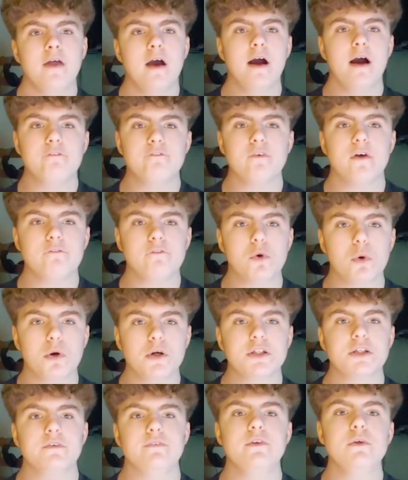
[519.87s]
Of
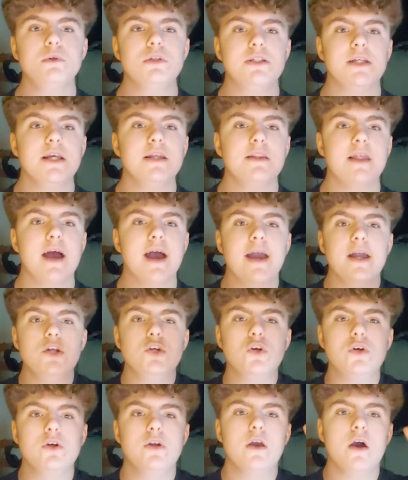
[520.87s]
course, if you've seen that and
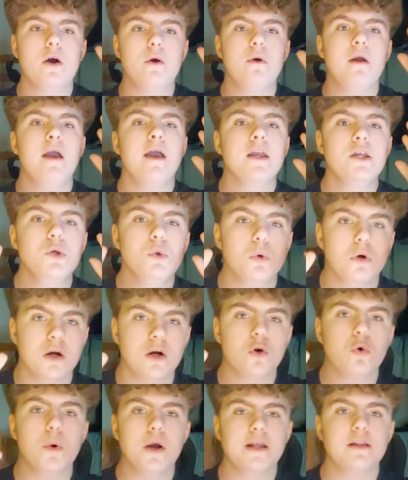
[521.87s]
you are a
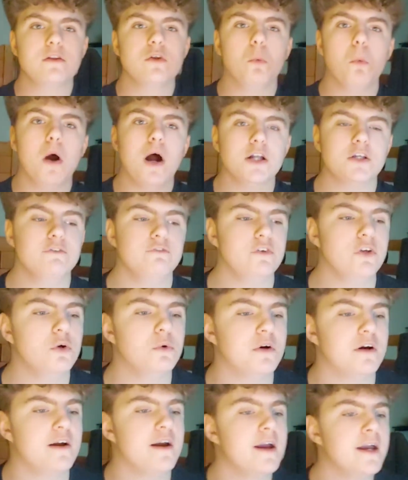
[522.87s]
quick to watch
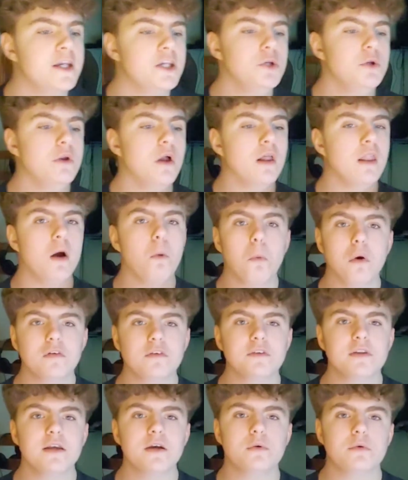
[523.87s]
viewer, you know that
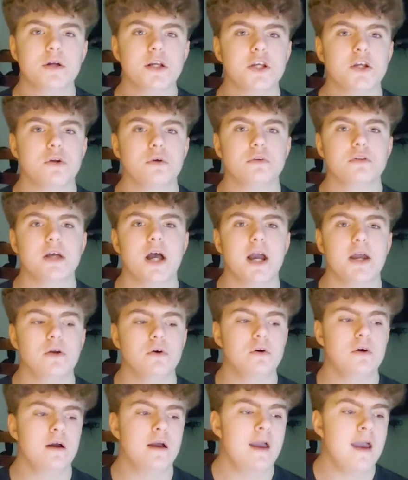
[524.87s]
wasn't the original
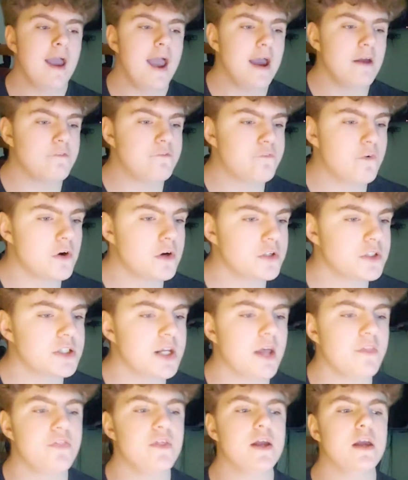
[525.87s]
title. At first,
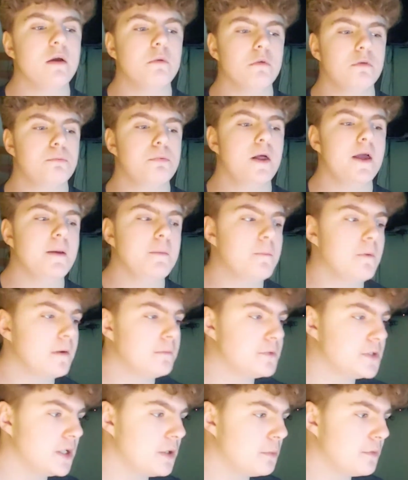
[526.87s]
I think it was Playing
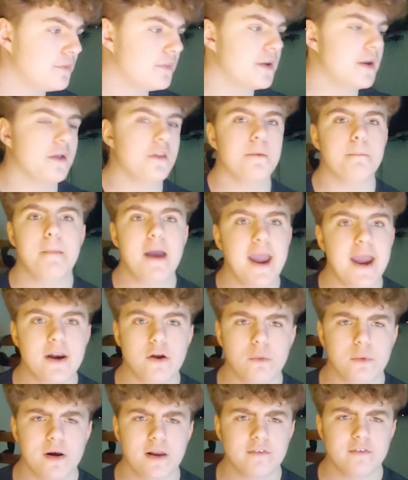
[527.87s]
PUBG with Another Man
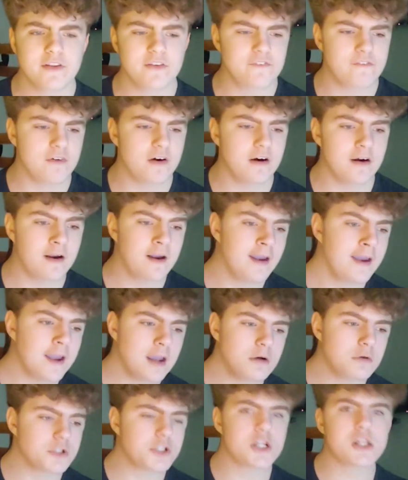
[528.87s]
or whatever the fuck.
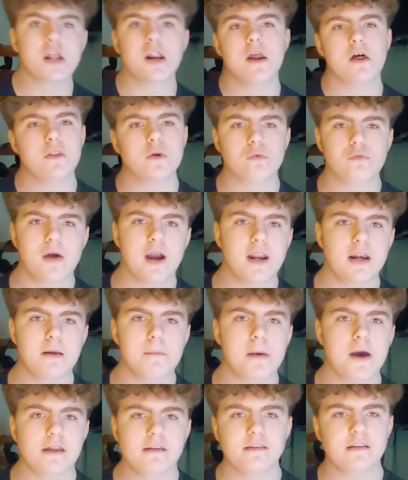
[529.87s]
It was just another
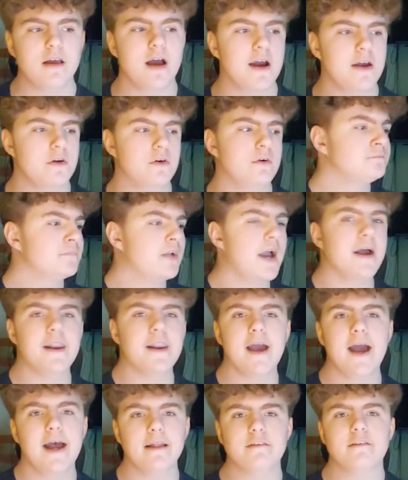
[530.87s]
random ass title. Kind
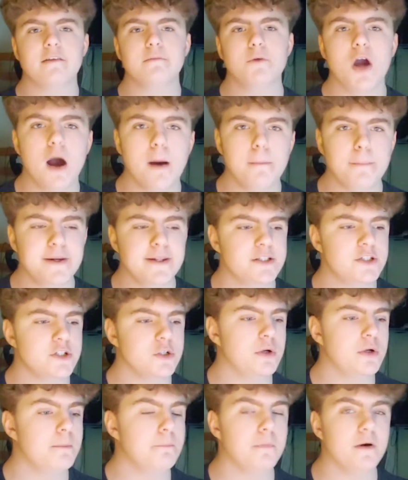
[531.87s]
of had some comedy
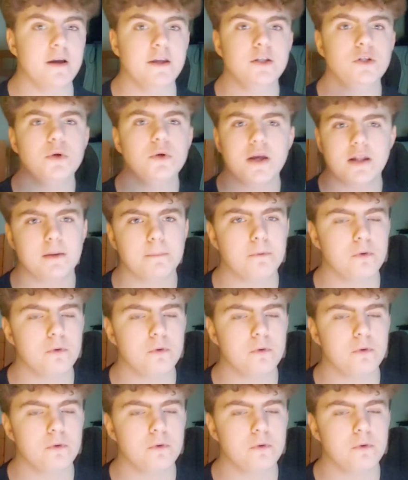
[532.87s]
to it, but you get the